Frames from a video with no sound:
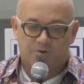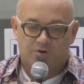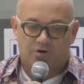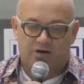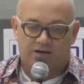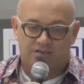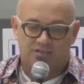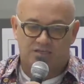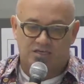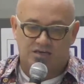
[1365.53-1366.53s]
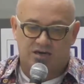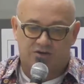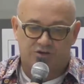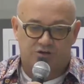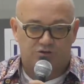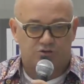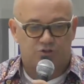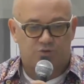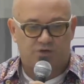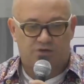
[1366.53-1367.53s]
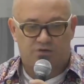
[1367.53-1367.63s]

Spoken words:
I see other industry